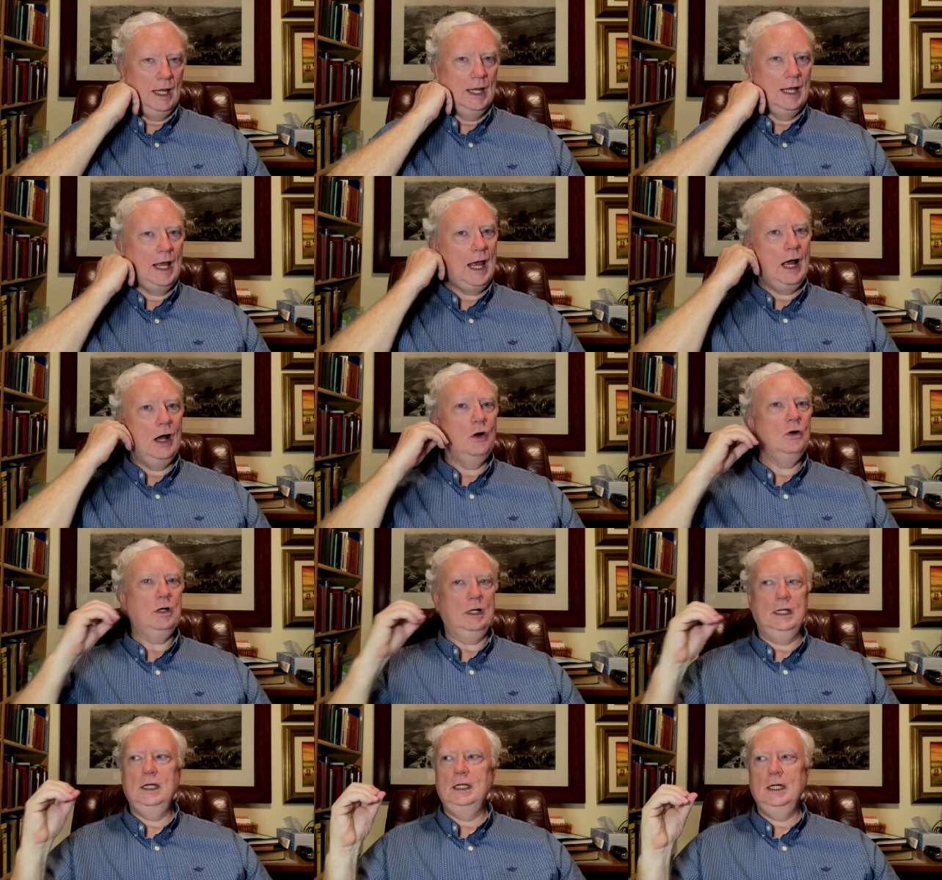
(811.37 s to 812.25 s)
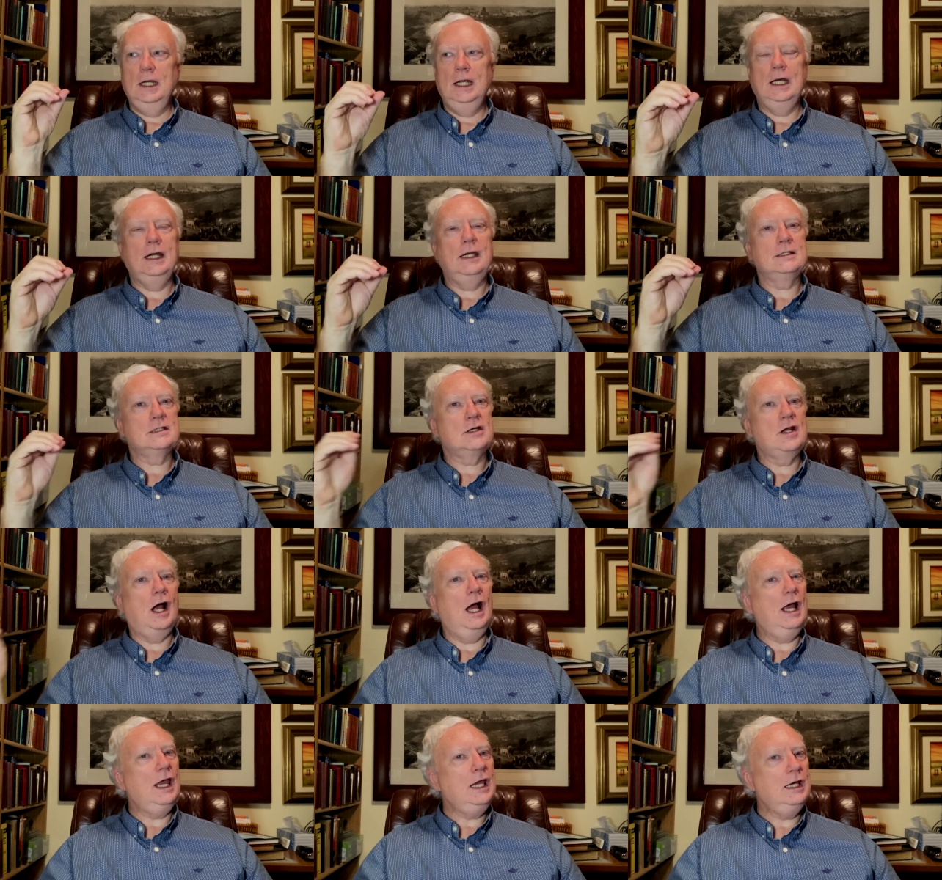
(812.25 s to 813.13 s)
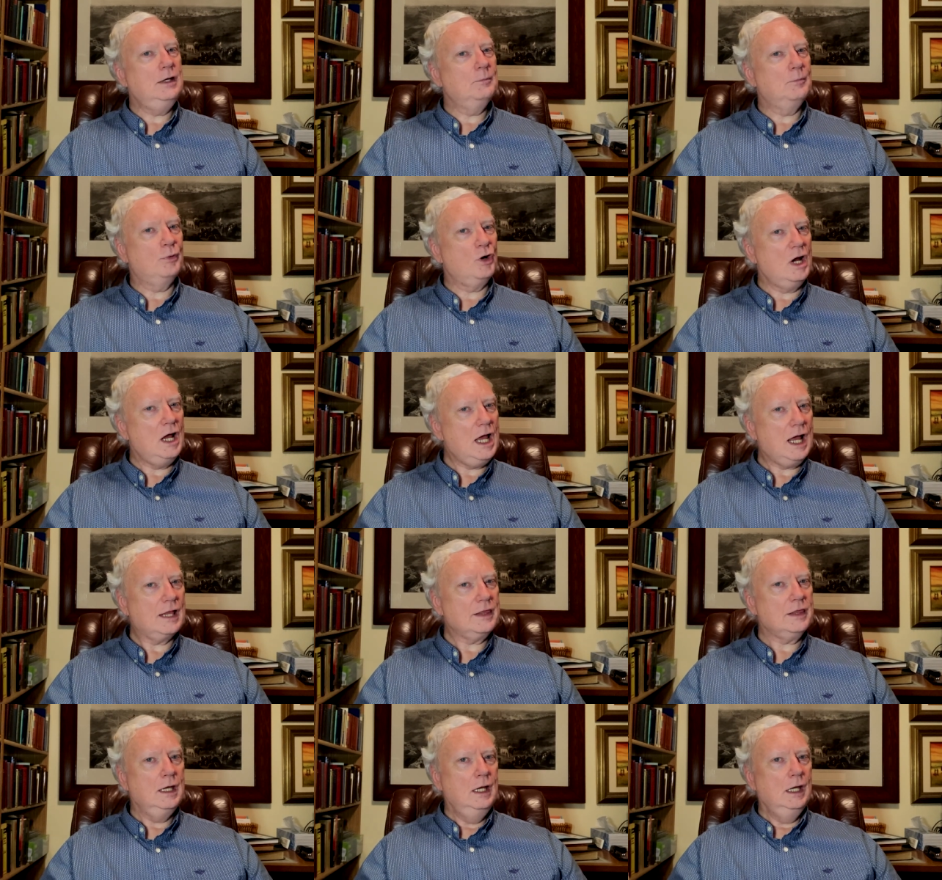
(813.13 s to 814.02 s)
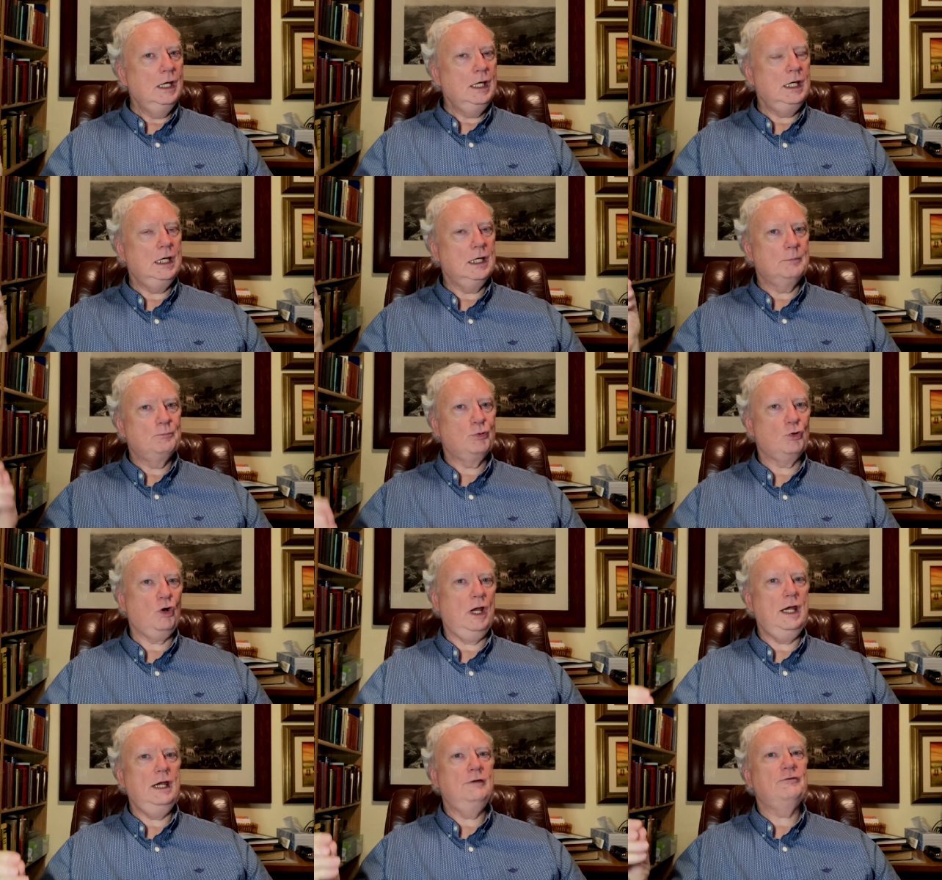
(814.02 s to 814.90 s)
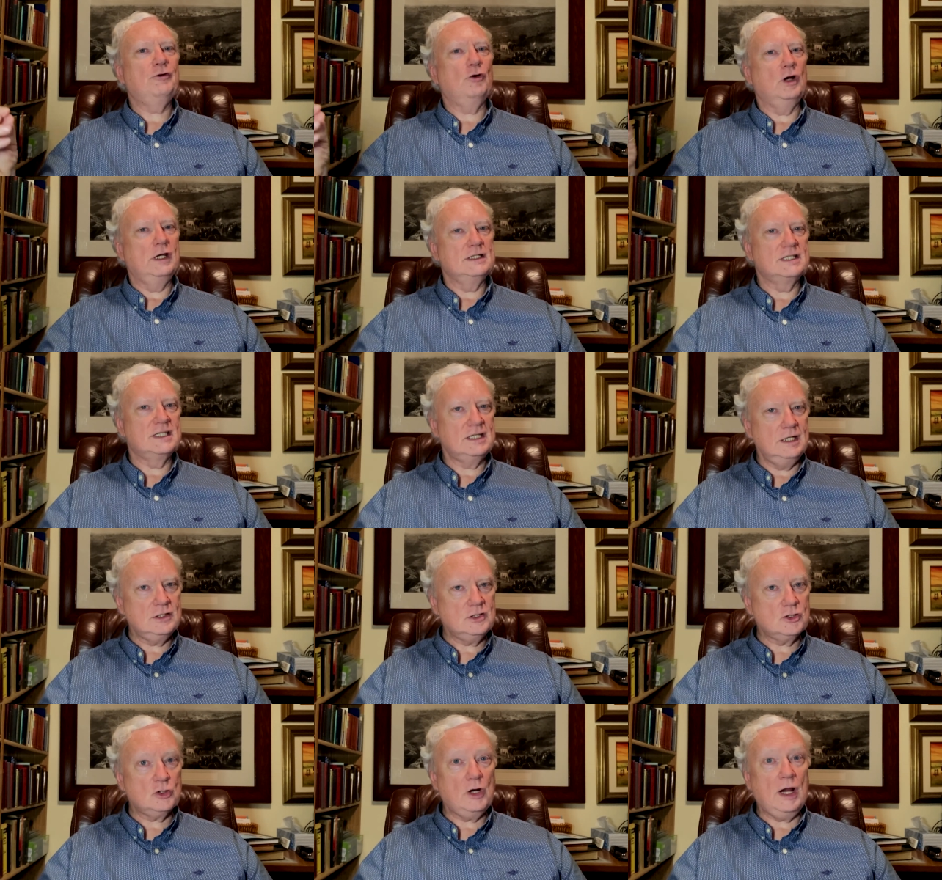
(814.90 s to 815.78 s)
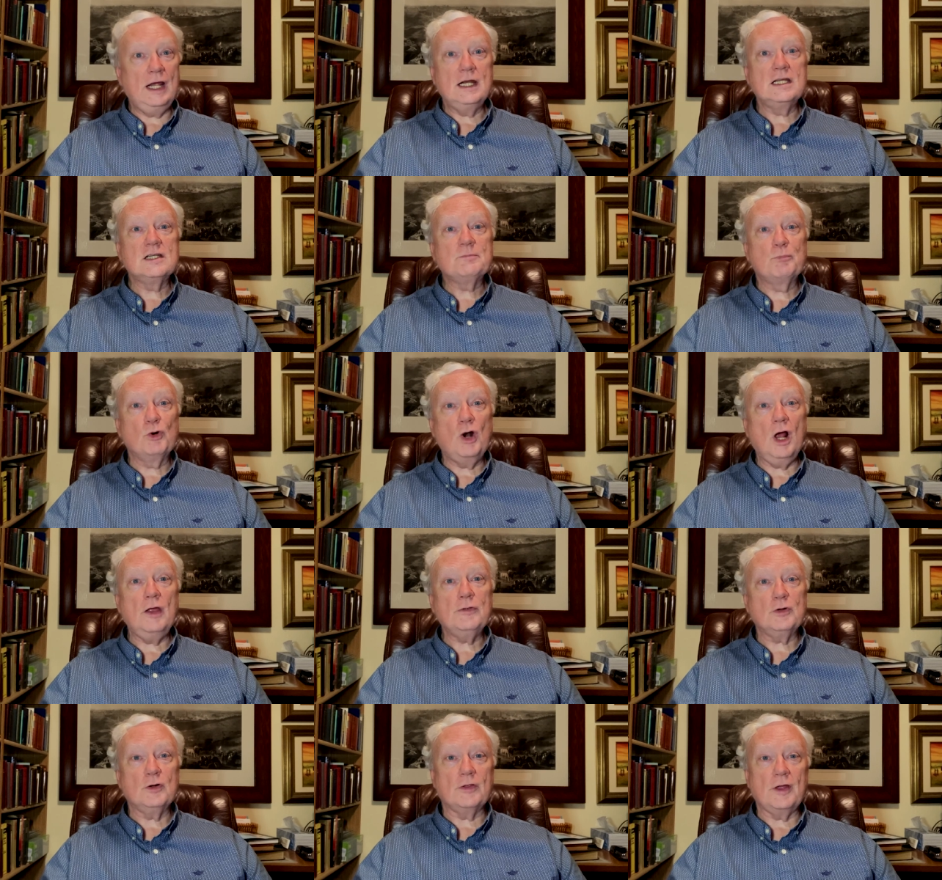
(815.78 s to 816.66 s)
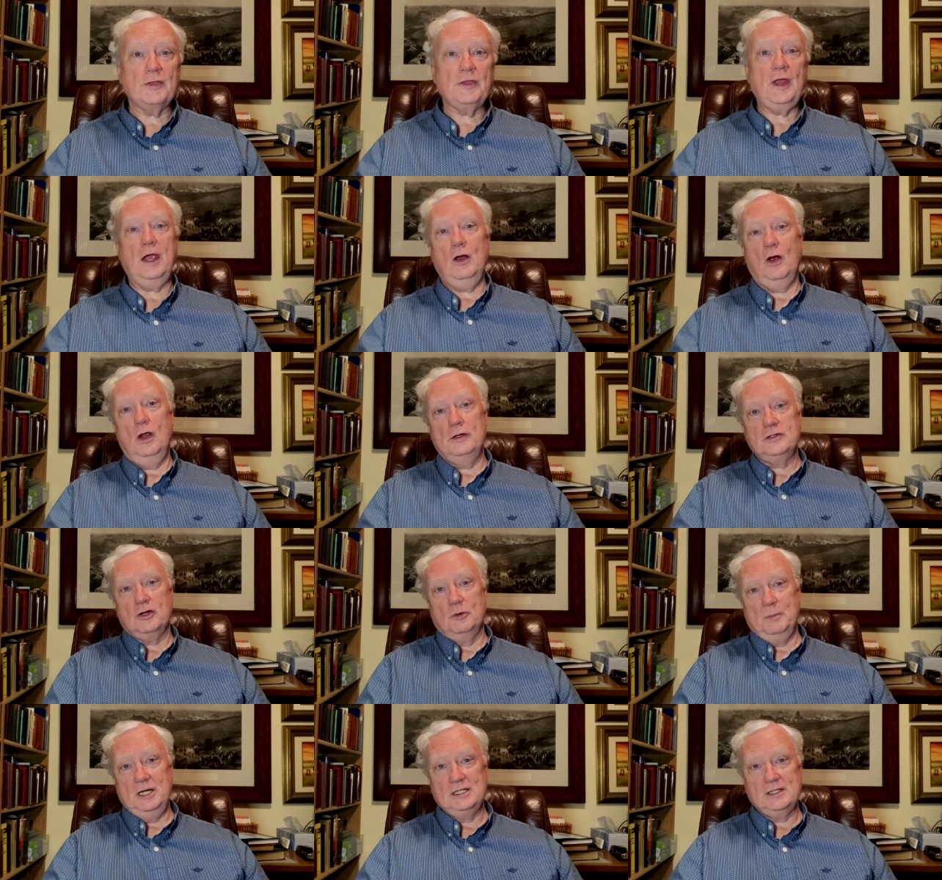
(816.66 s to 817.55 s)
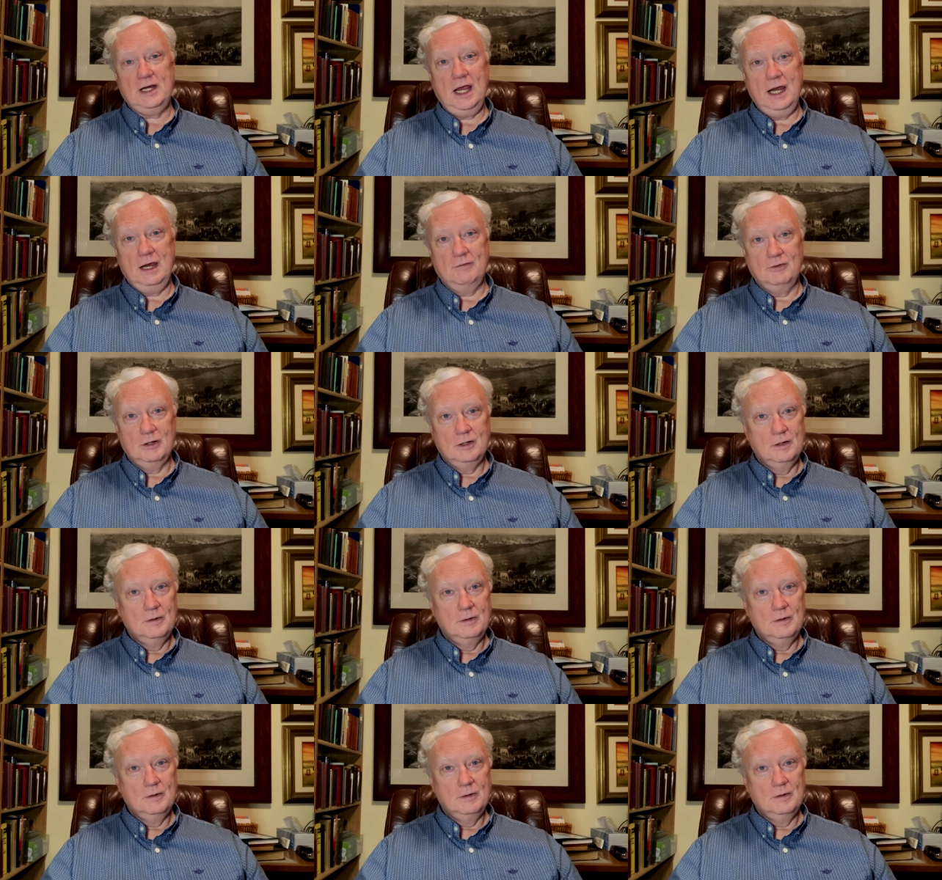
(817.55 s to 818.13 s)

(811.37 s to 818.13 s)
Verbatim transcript: how, in, in his dying breath, he had prayed for his sister and his brother that they also be saved.